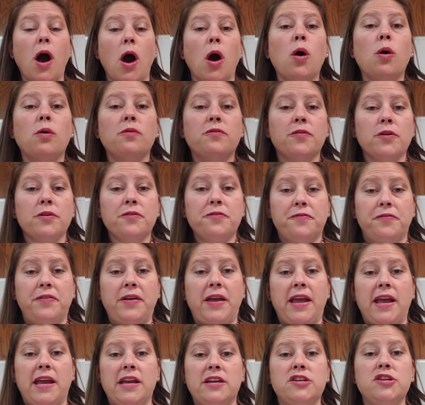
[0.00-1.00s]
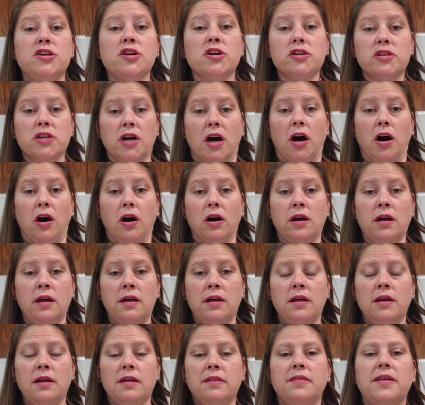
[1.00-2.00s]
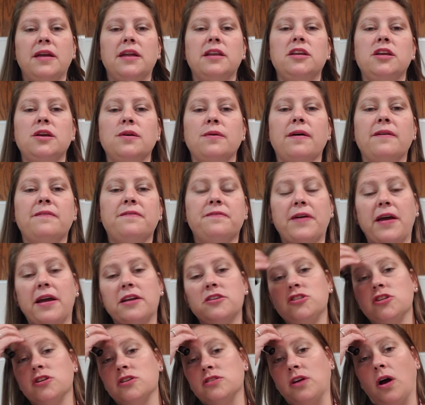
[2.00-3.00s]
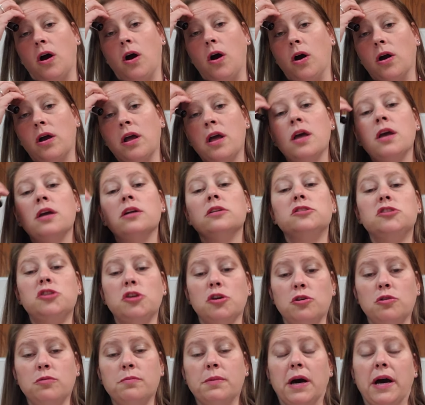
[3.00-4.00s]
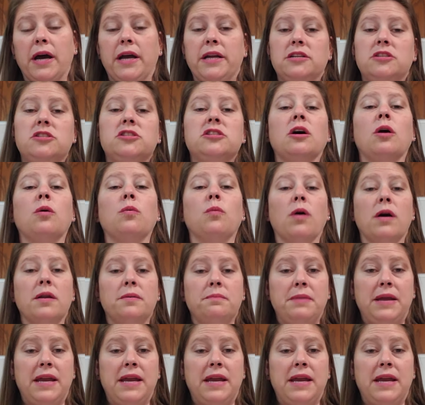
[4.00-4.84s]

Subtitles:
overfeed your dog, then you have fed your dog too much. So one